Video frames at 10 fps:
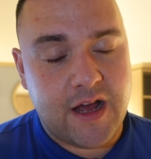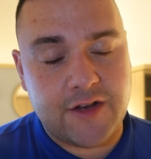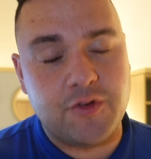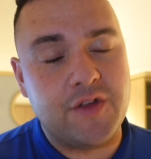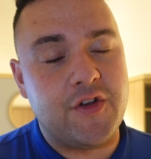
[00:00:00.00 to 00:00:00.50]
I
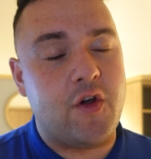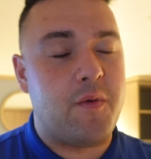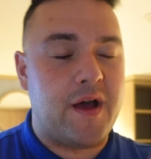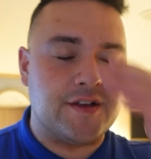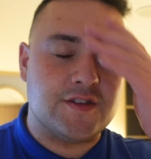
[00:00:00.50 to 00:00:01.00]
don't even know
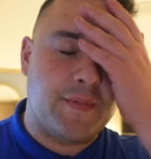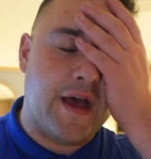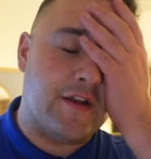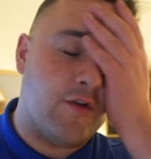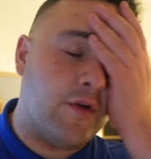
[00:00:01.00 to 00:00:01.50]
why I
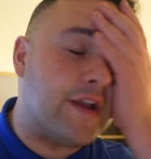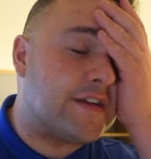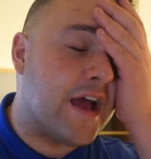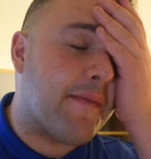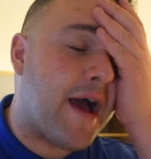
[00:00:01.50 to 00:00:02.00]
spend all the
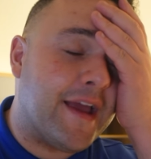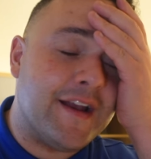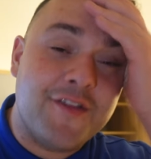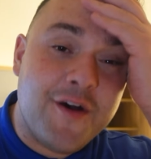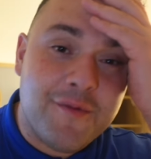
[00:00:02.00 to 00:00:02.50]
time
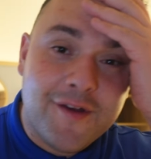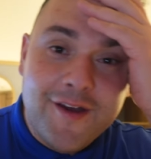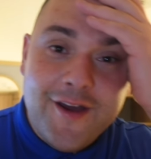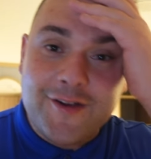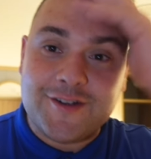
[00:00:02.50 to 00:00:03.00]
ironing them,
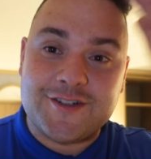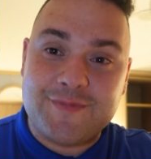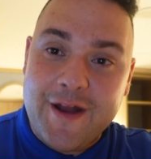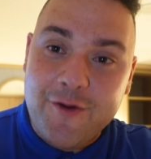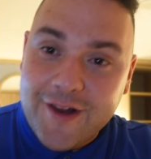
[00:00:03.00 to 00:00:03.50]
because you
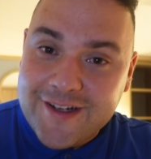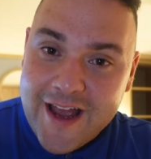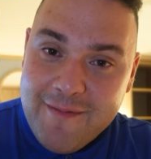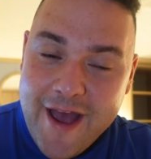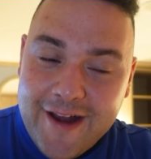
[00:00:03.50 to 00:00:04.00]
spend all the
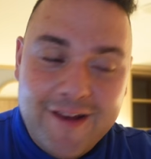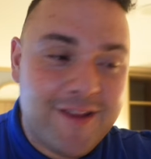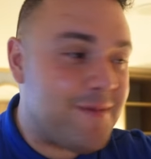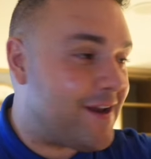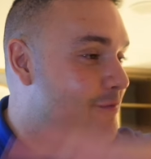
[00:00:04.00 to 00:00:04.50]
time ironing
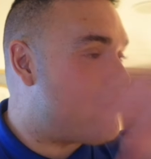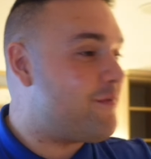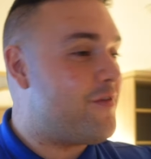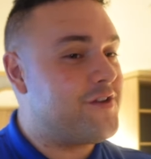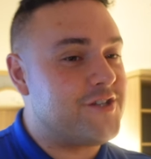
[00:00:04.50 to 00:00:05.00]
them, then you bring them
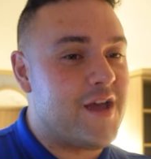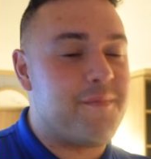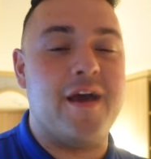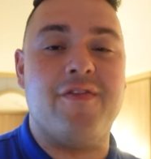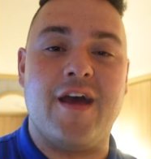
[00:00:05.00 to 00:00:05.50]
on the ship,
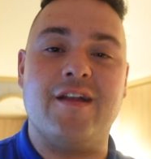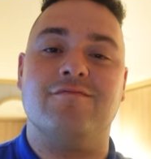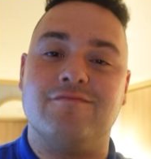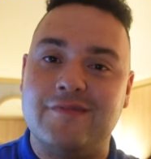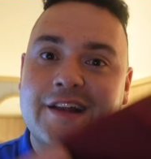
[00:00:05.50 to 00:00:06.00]
and
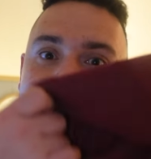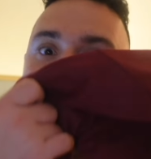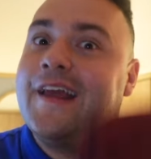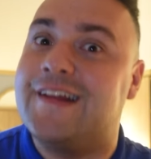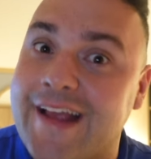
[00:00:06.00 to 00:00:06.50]
then they need ironed